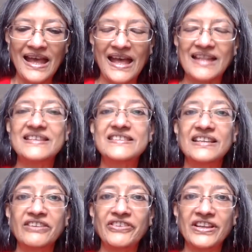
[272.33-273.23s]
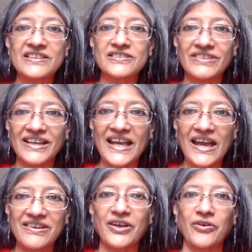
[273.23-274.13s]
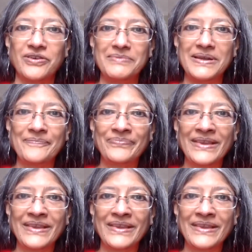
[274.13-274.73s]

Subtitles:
and the significance of the care economy.